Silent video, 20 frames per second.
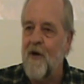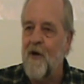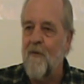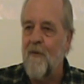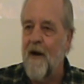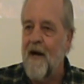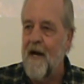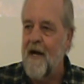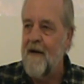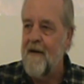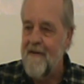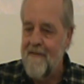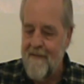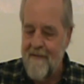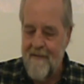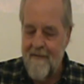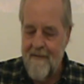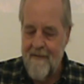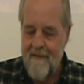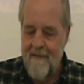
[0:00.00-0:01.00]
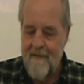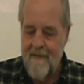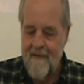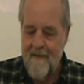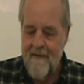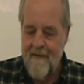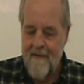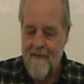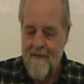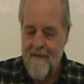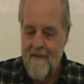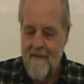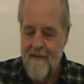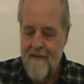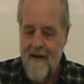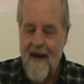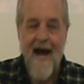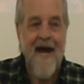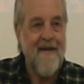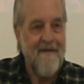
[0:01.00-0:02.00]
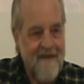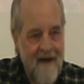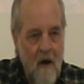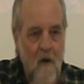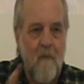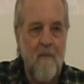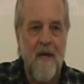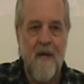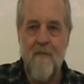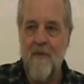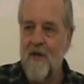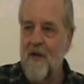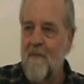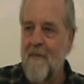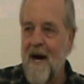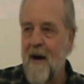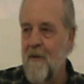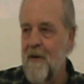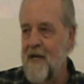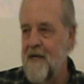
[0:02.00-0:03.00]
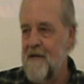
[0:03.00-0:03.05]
credit and tell people about